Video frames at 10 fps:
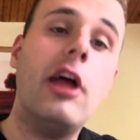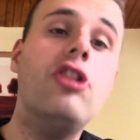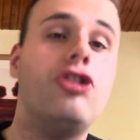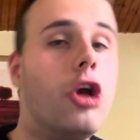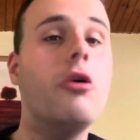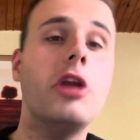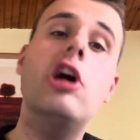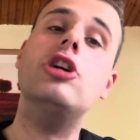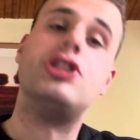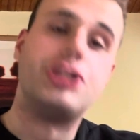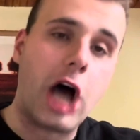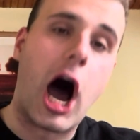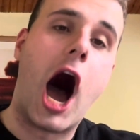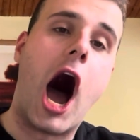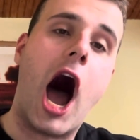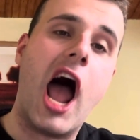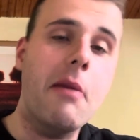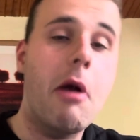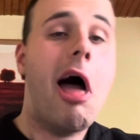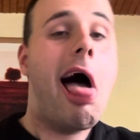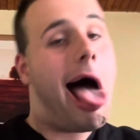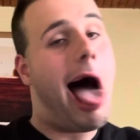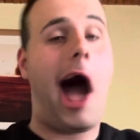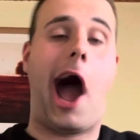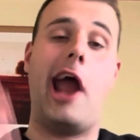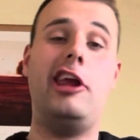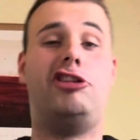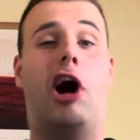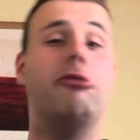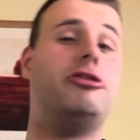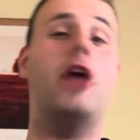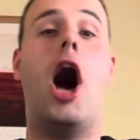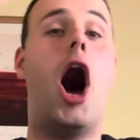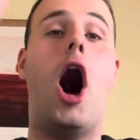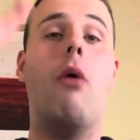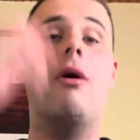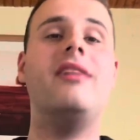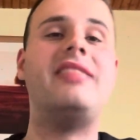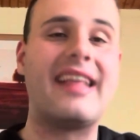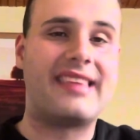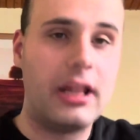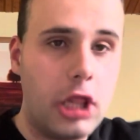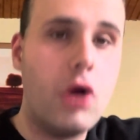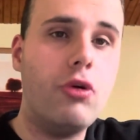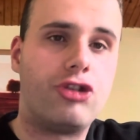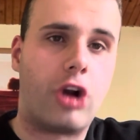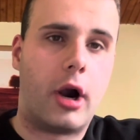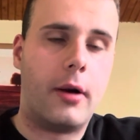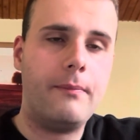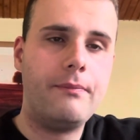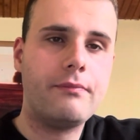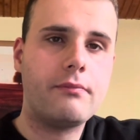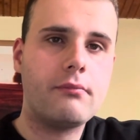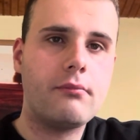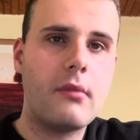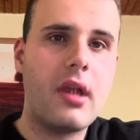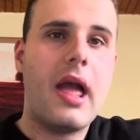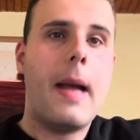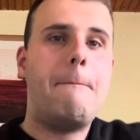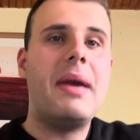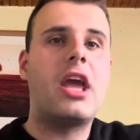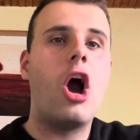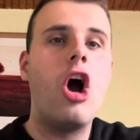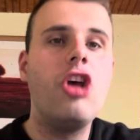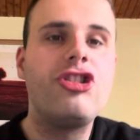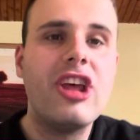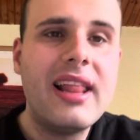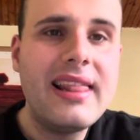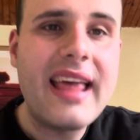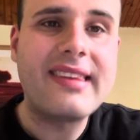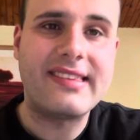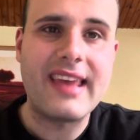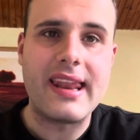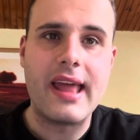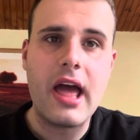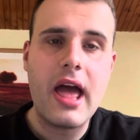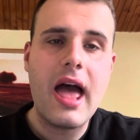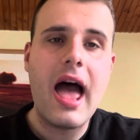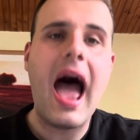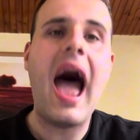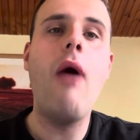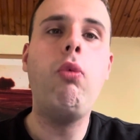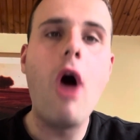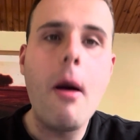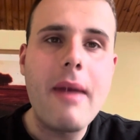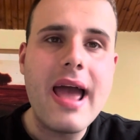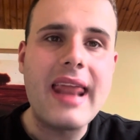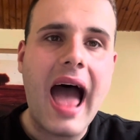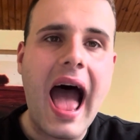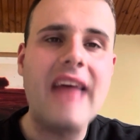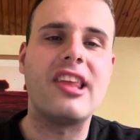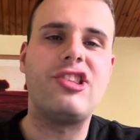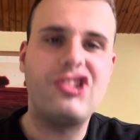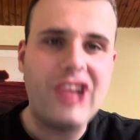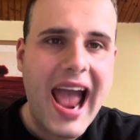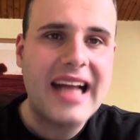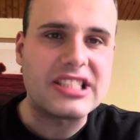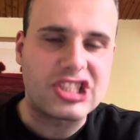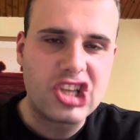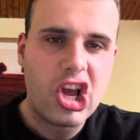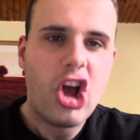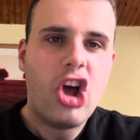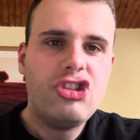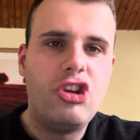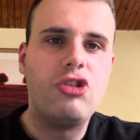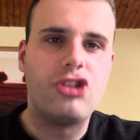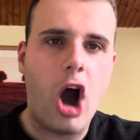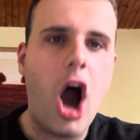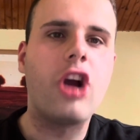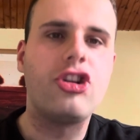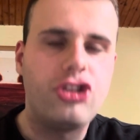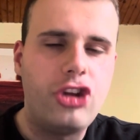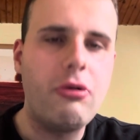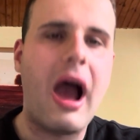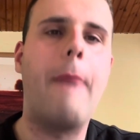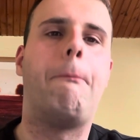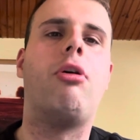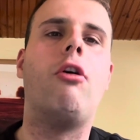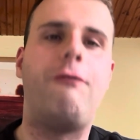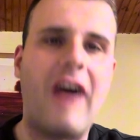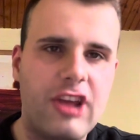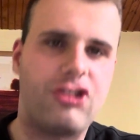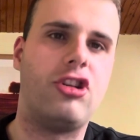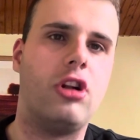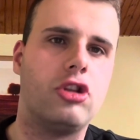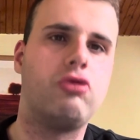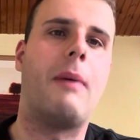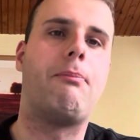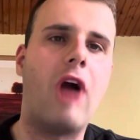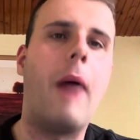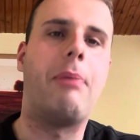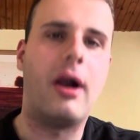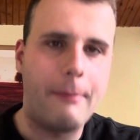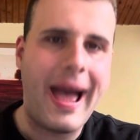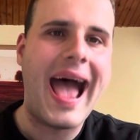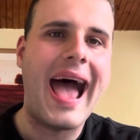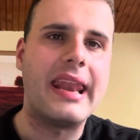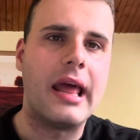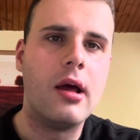in 2 years' time, I don't know. That's a loser. Because, listen, a woman has a chance to talk to a professional, to a proper man.